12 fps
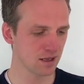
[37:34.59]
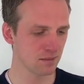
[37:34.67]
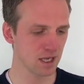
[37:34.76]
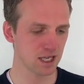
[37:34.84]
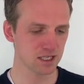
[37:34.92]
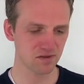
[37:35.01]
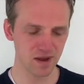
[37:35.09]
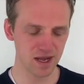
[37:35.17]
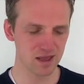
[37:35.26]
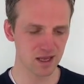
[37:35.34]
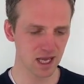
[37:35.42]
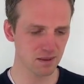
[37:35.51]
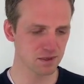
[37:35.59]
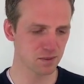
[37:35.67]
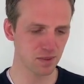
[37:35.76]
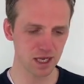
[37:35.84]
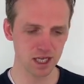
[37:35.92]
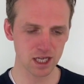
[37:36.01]
because faith comes
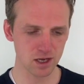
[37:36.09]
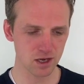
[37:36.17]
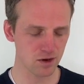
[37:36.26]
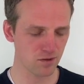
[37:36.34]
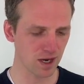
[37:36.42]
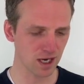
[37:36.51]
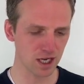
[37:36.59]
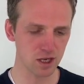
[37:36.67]
by hearing.